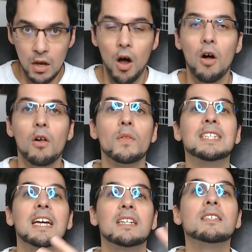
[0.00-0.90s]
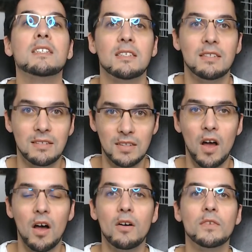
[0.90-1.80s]
all the denizens
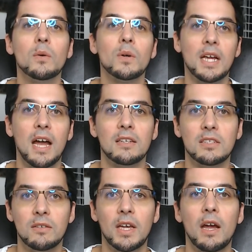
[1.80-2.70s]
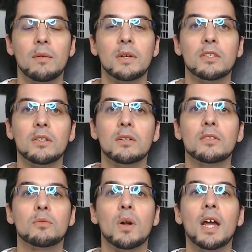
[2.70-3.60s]
of your cast of characters,
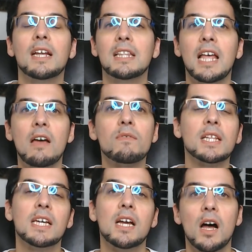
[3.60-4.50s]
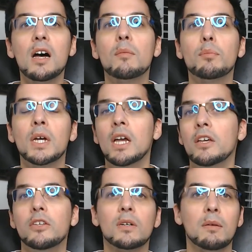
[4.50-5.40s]
right? Leveling up
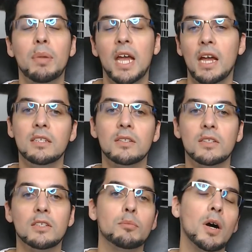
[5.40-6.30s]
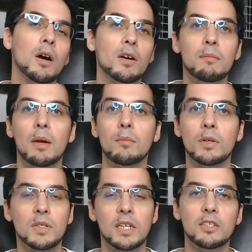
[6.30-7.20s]
your companions and your party
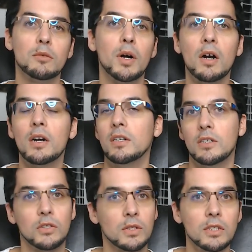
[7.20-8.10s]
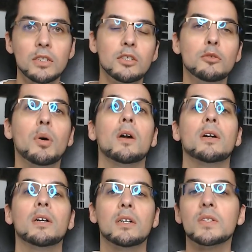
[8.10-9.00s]
members and your partners or your new
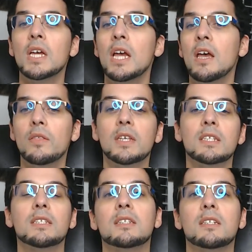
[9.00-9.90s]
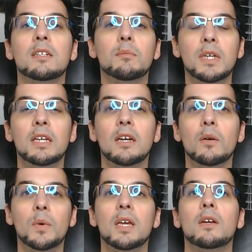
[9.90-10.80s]
partners. This is going to be a
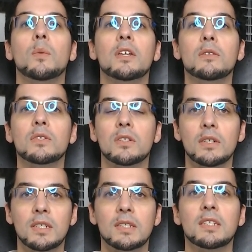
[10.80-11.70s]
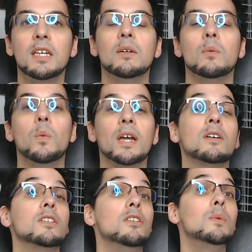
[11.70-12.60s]
week where you start to see where
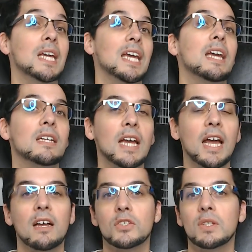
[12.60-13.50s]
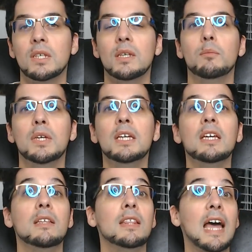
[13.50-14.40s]
you can actually
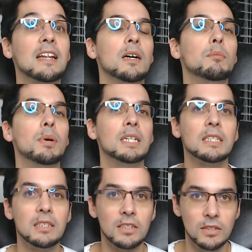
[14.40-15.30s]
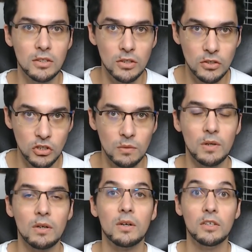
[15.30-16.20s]
be that abundant
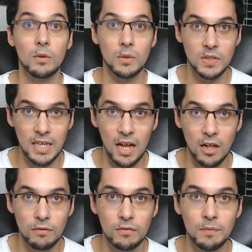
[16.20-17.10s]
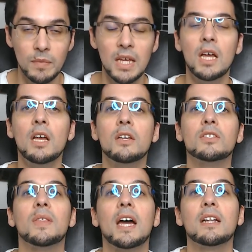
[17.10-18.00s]
nurturer yourself. So
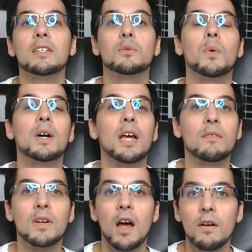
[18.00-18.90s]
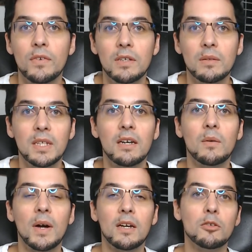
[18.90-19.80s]
that is what I've got for you, Leo.
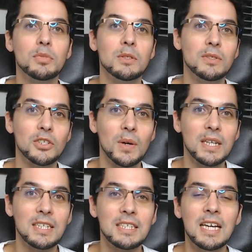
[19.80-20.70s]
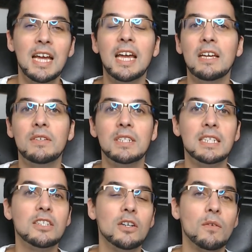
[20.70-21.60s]
I hope you enjoyed it. If you
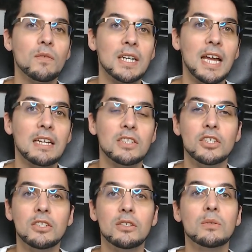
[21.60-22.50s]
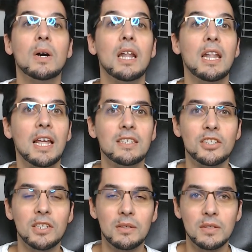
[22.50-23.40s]
did, don't forget to like,
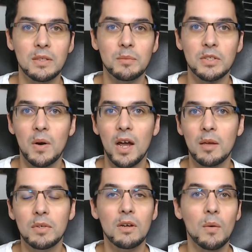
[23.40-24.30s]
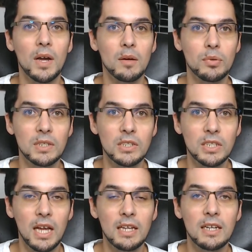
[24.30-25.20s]
share, and subscribe. You know I
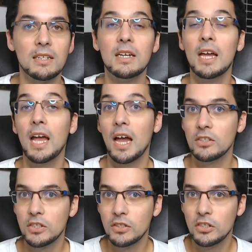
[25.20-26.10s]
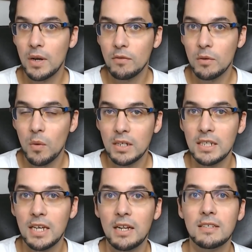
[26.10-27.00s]
appreciate it. And should you ever want to
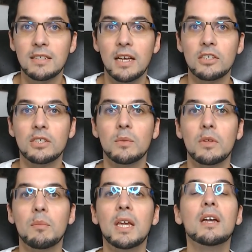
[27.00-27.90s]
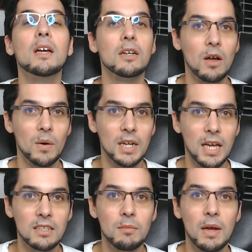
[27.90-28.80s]
get a session with me, go on
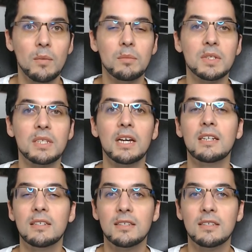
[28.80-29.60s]
ahead to my website. It's